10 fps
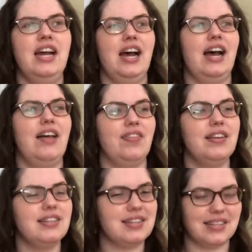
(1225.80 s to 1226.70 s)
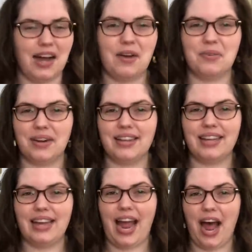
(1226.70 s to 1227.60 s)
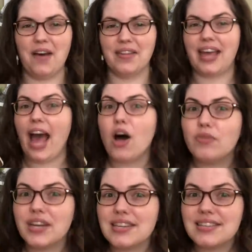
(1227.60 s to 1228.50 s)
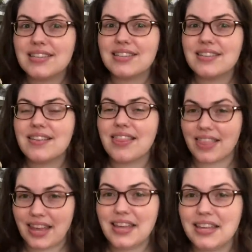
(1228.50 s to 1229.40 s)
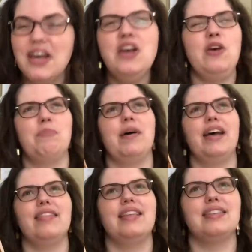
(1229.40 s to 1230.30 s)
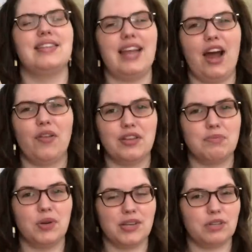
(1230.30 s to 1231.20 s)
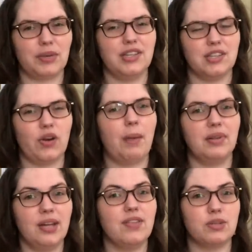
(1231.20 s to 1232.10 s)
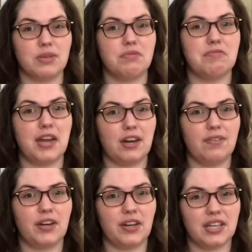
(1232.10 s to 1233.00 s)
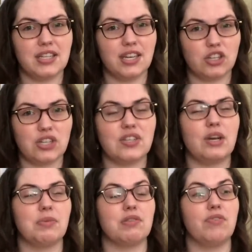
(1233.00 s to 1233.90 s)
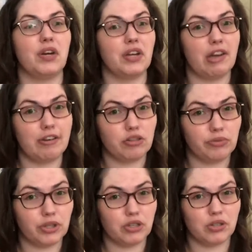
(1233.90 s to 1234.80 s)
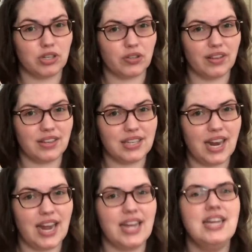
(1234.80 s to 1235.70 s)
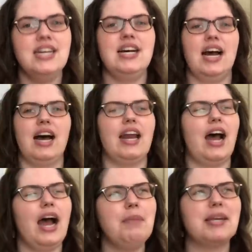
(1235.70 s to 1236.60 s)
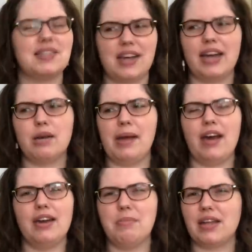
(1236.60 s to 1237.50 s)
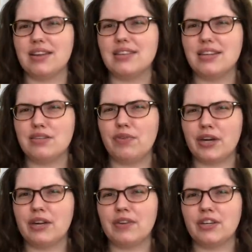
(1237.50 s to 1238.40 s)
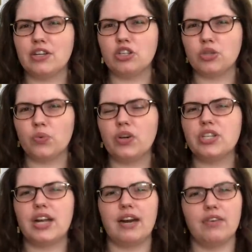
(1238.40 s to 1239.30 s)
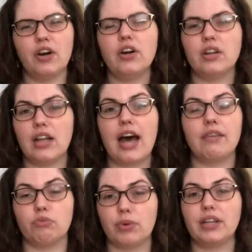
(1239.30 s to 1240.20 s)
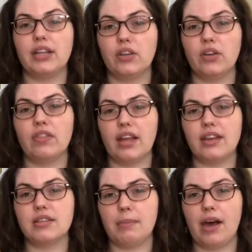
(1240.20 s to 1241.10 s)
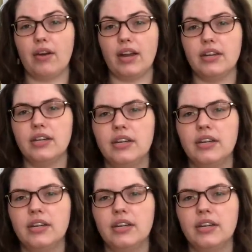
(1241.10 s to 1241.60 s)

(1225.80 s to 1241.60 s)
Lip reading: And this is not really how the Calvinists think, but this is how this book is written. So I believe this was very, very contentious and it was very controversial during the day. And I'm excited about it because it is very, very short and I've heard a lot of really good things about it.